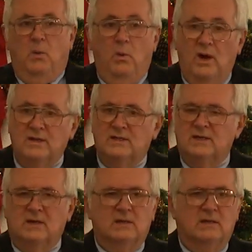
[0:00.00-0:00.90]
What
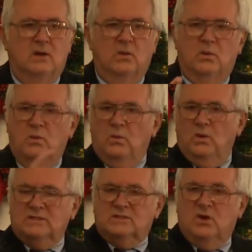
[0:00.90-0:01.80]
did, you know,
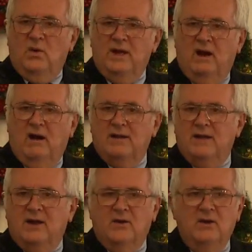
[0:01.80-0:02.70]
what's going on
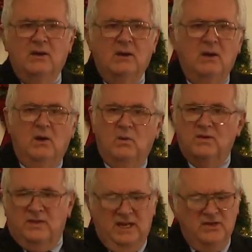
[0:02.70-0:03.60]
here
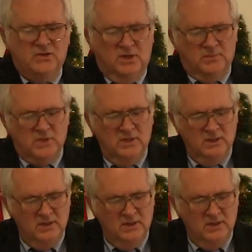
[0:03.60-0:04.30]
with Egypt?